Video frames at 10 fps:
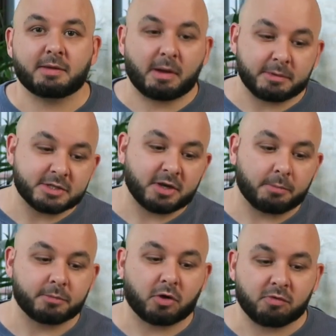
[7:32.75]
There may be
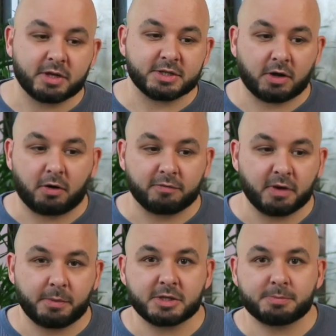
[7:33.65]
some careers that are off
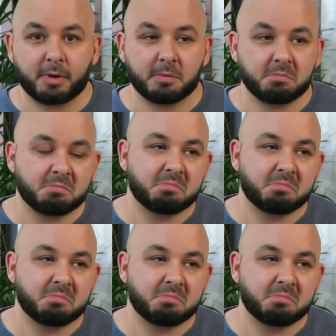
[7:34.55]
limits, but